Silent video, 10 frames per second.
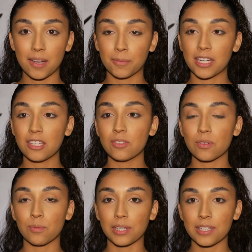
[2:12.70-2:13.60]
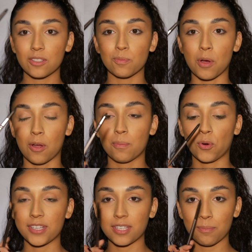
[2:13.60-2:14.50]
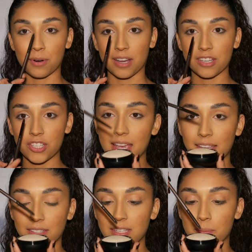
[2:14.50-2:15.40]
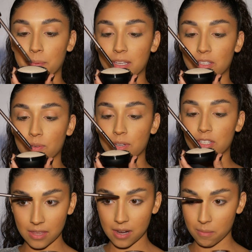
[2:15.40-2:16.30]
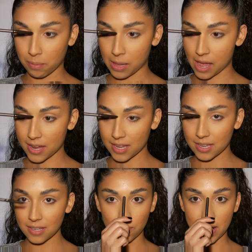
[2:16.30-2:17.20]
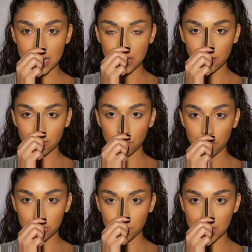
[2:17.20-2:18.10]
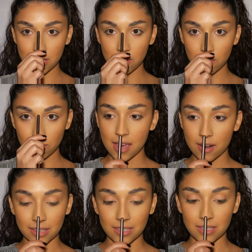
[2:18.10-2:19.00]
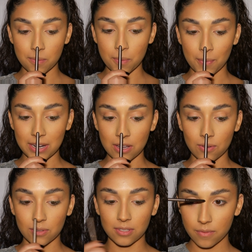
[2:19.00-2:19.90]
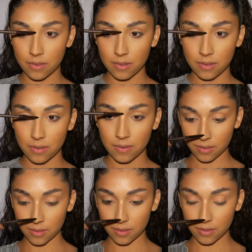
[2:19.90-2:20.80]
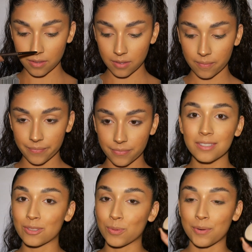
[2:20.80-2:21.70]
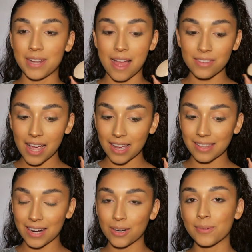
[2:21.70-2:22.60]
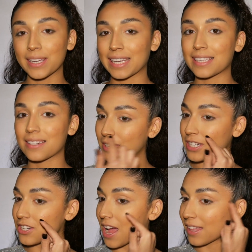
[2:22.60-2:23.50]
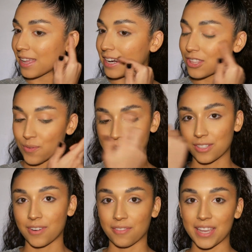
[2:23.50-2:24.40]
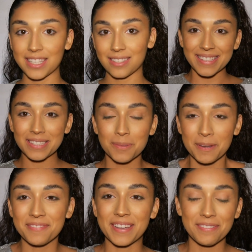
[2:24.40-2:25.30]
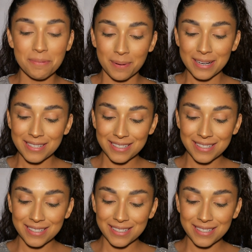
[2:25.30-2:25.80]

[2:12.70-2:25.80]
I'm gonna use a really small pointed brush and dip into it. Then apply it right here at the bridge of my nose and at the tip of my nose. Since we already have the highlighter, we can finish highlighting the rest of our face. This is my favorite part.